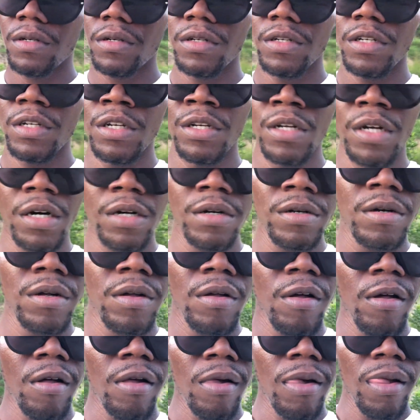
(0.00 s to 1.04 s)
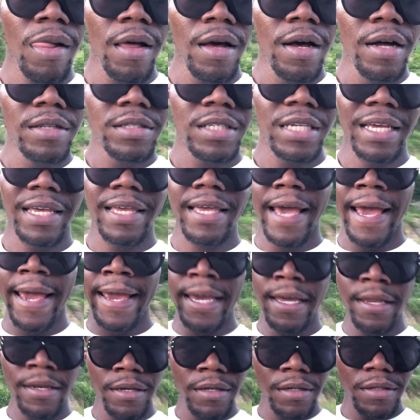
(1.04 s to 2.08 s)
you know. To
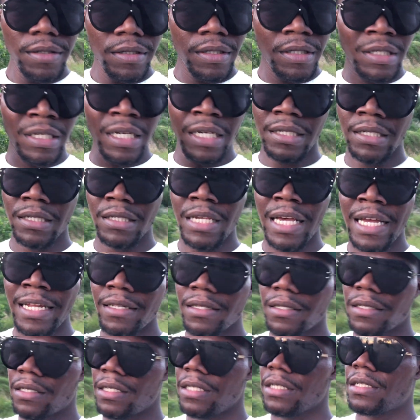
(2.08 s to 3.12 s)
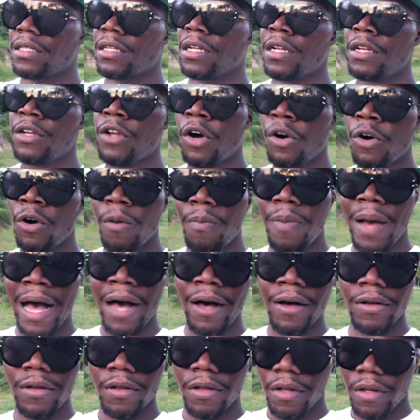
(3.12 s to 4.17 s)
gain sixth sense is to know
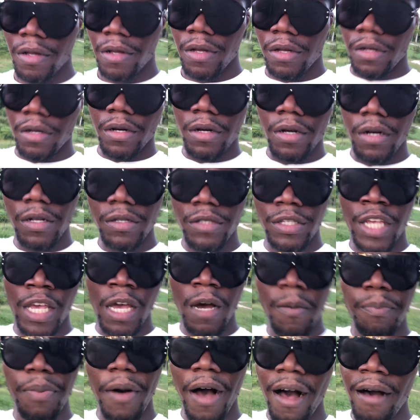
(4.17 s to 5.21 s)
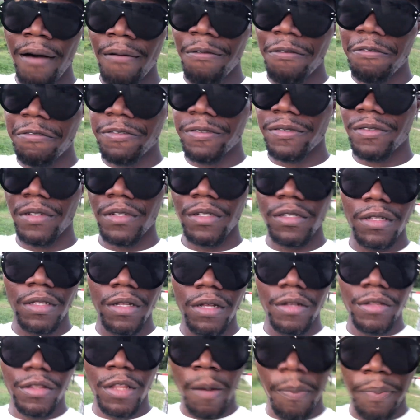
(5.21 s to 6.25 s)
about the above,
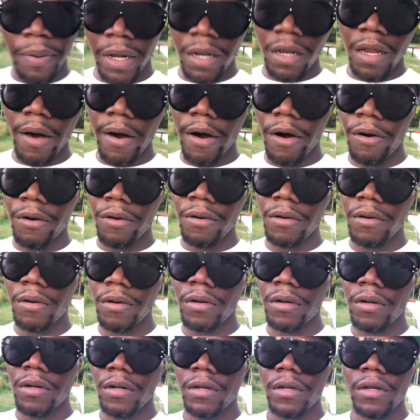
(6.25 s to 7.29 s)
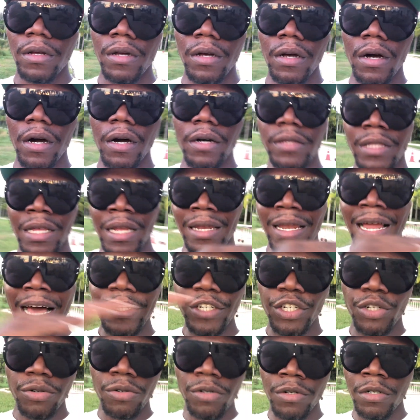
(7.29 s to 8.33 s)
the below, the
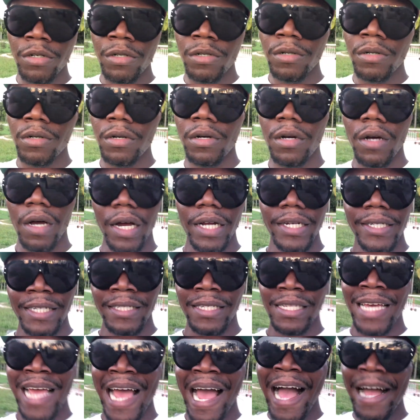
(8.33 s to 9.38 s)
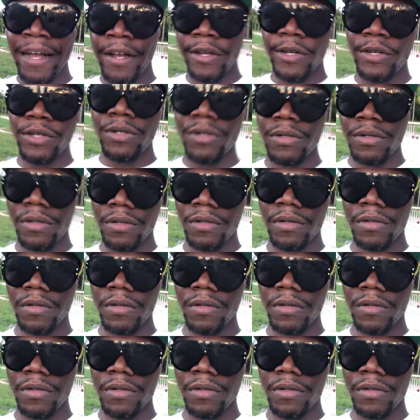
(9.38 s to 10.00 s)
lateral, the diagonal.